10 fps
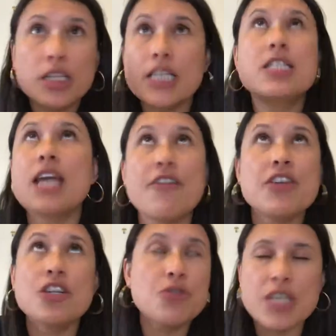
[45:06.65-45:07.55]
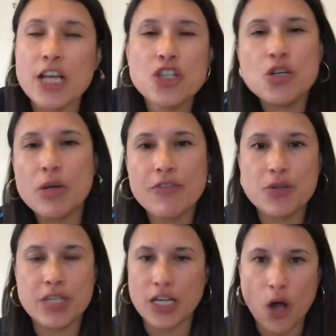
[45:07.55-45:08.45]
to listen to everything you say and do whatever you
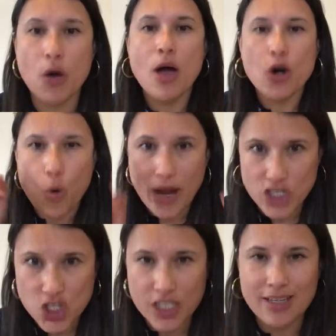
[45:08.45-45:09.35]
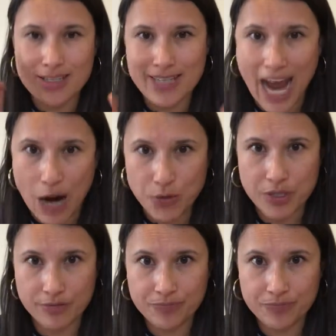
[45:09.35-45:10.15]
say. No, question, doubt.